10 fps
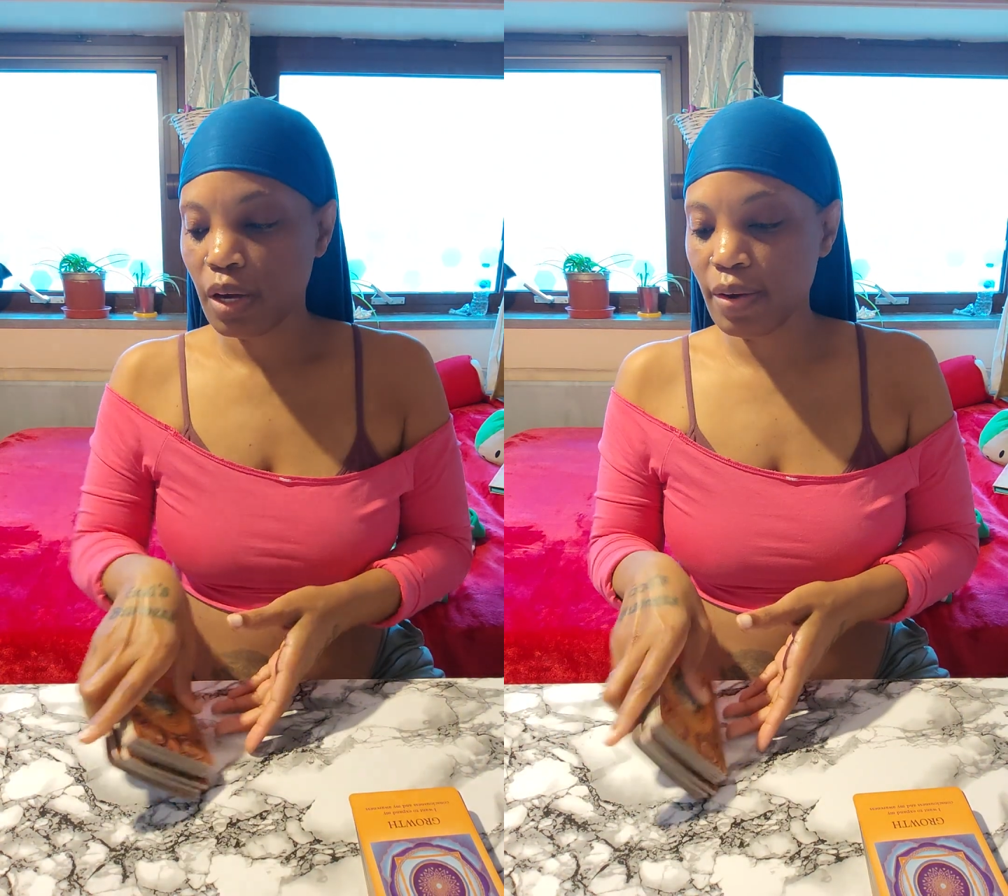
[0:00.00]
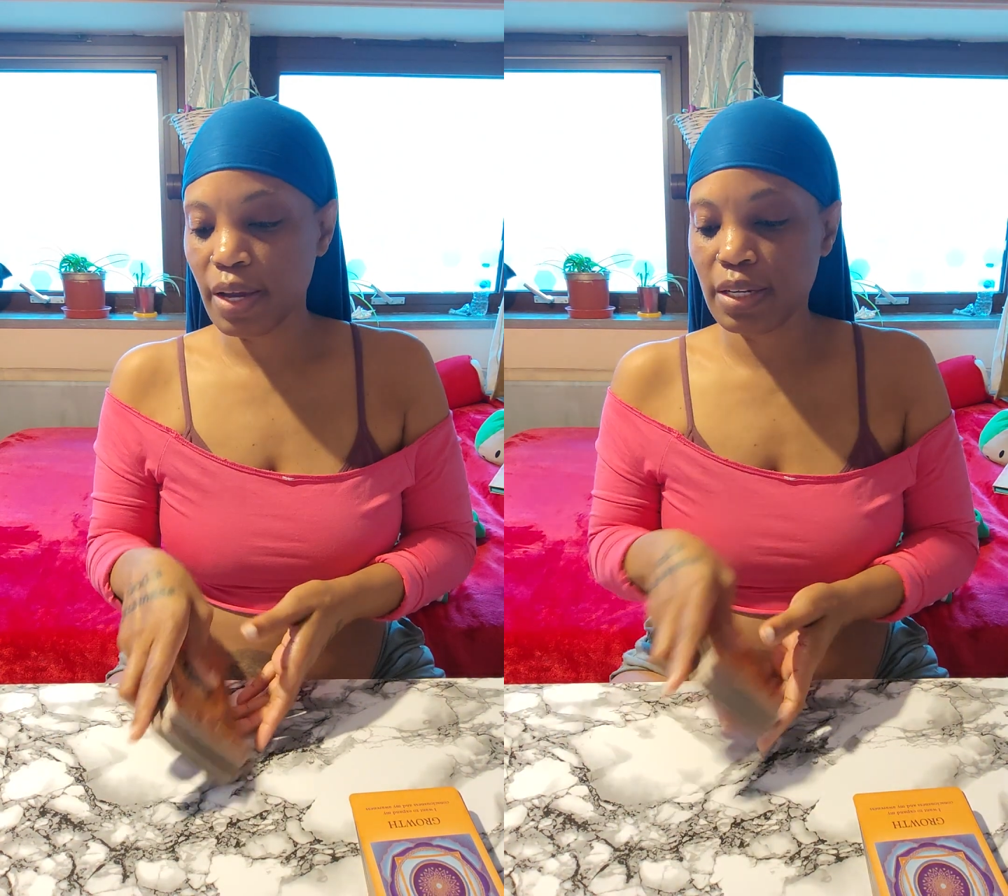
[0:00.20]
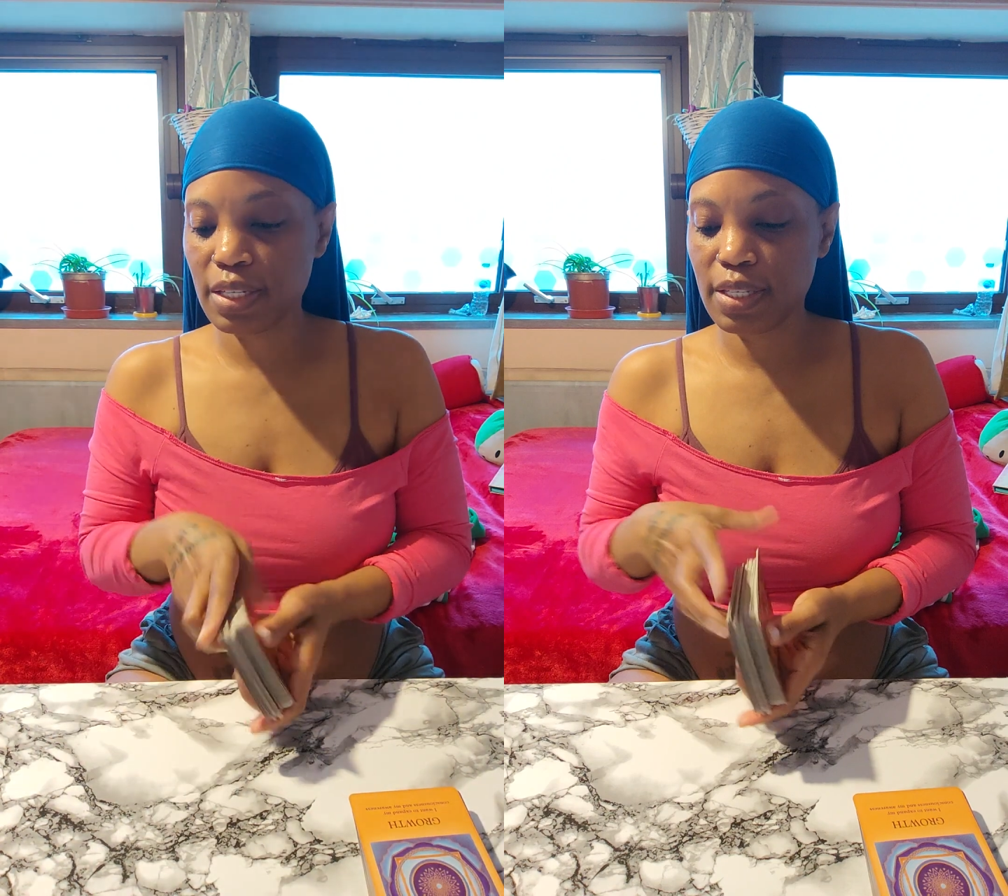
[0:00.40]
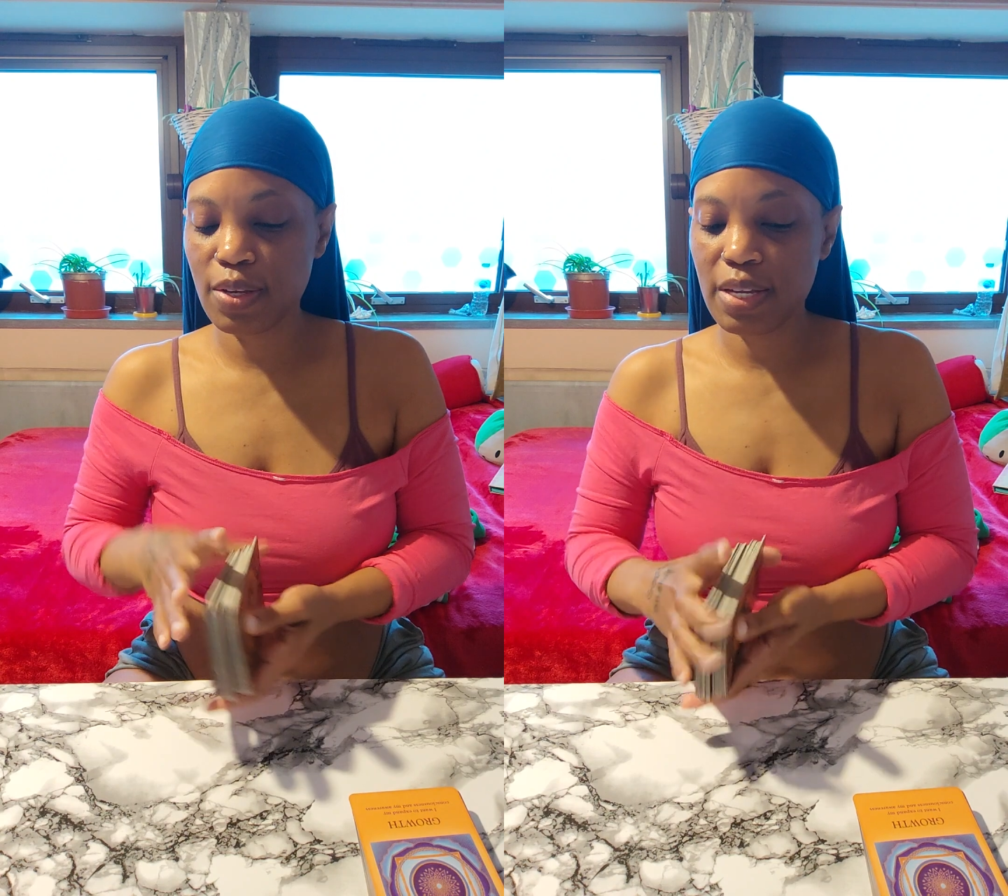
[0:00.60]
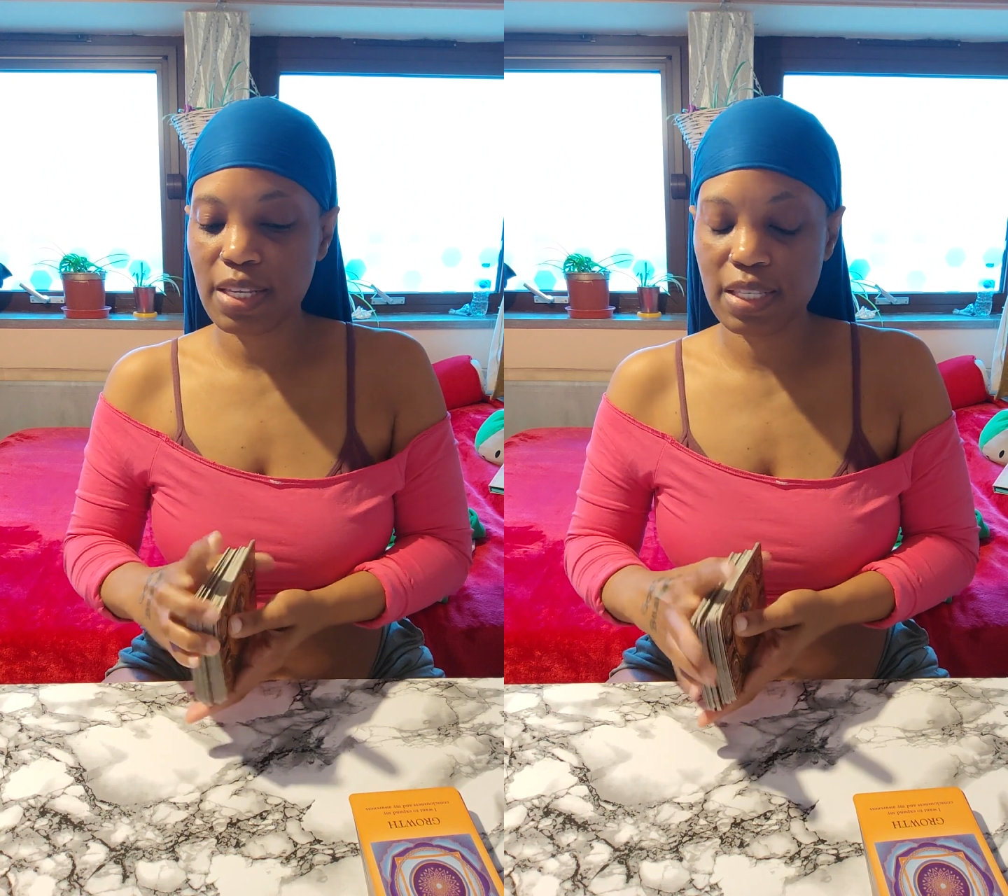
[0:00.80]
All right,
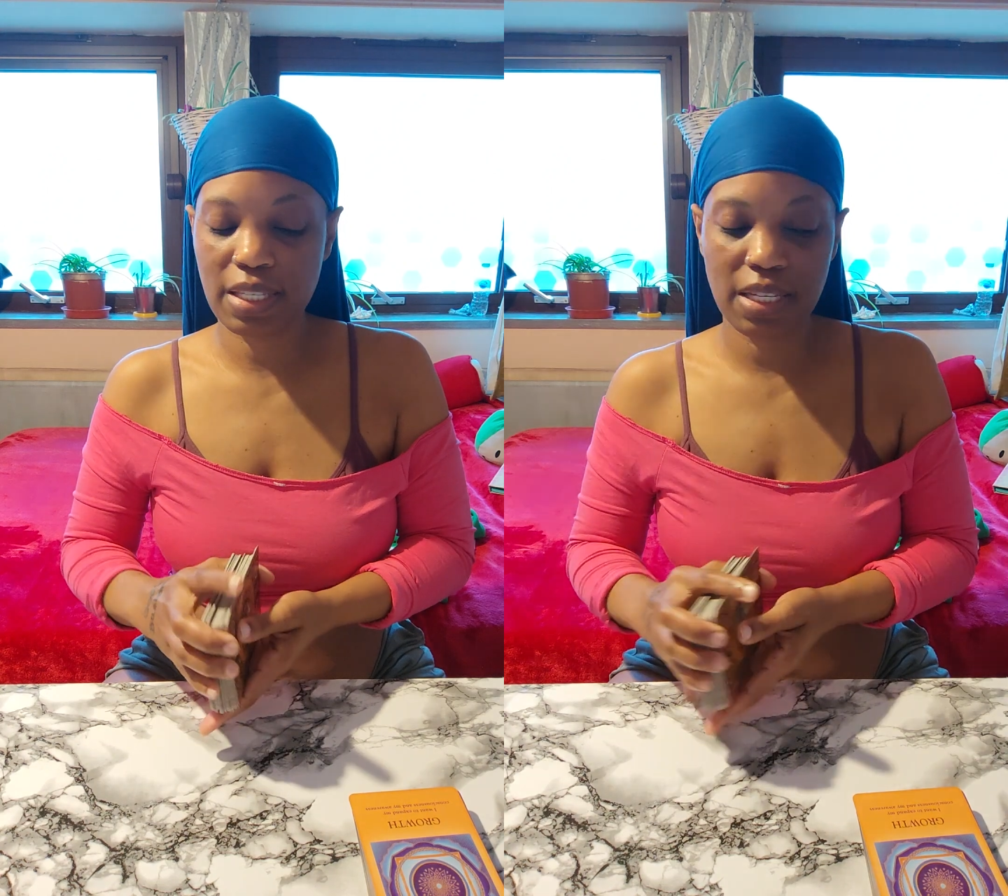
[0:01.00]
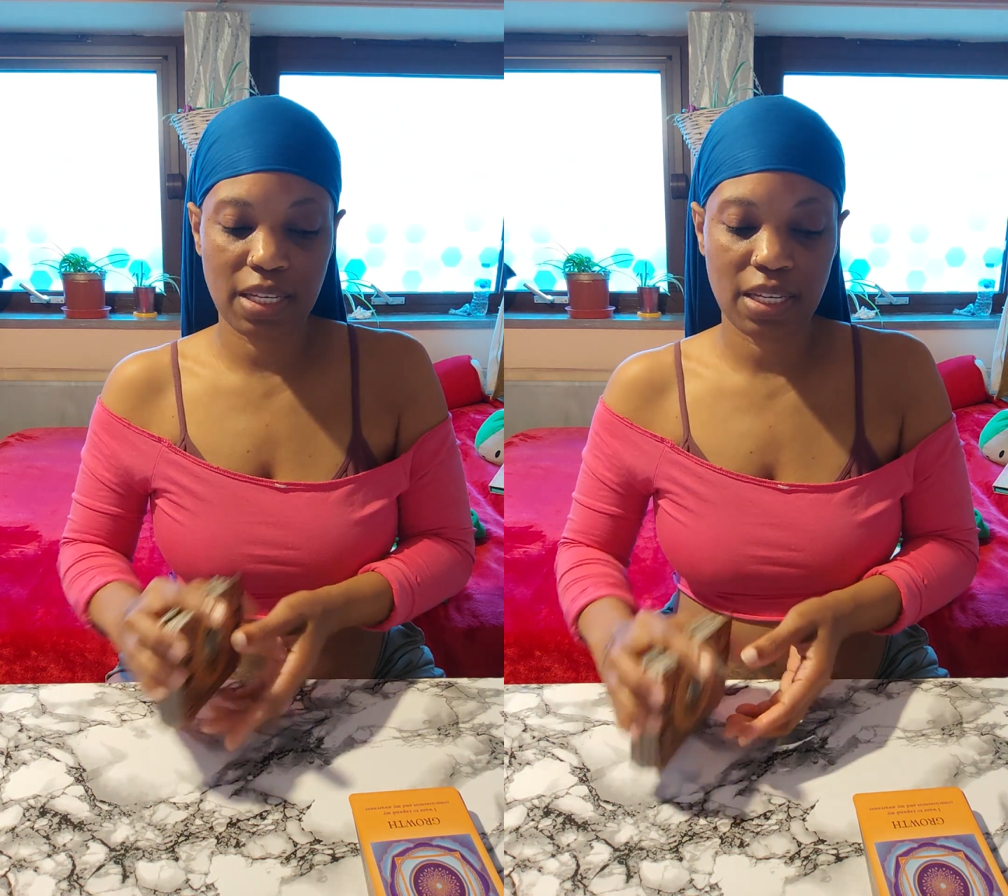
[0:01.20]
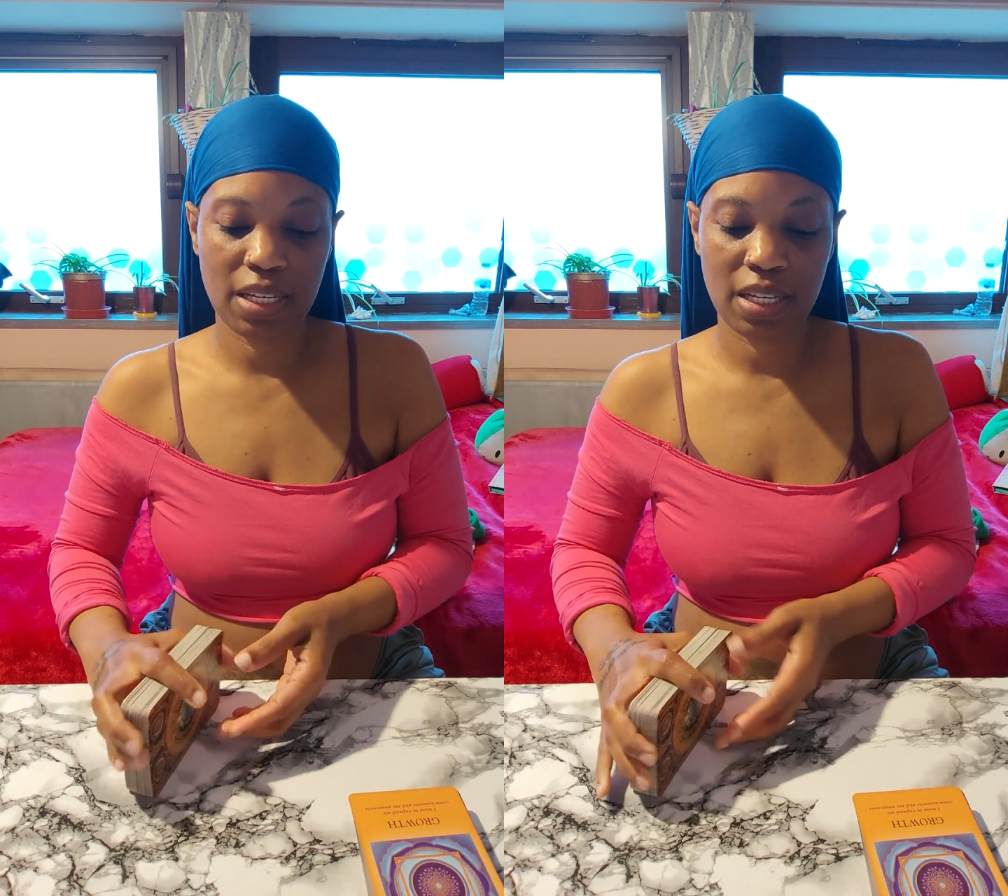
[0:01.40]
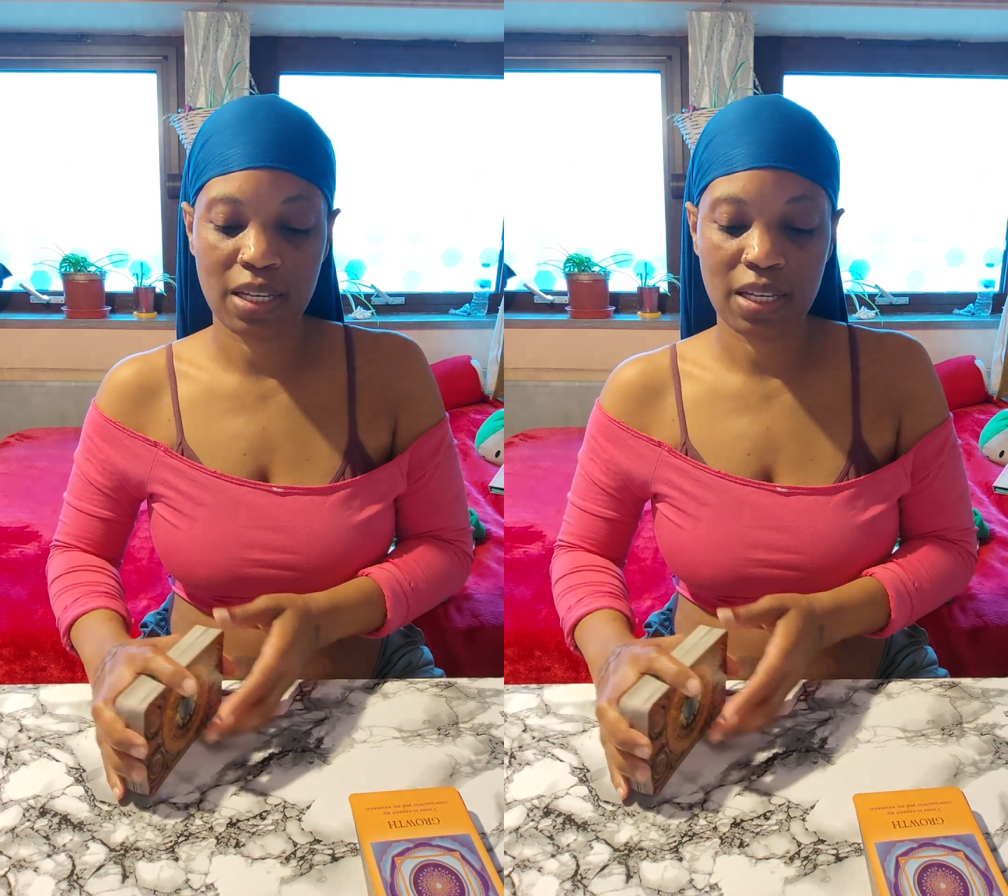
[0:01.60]
so let's see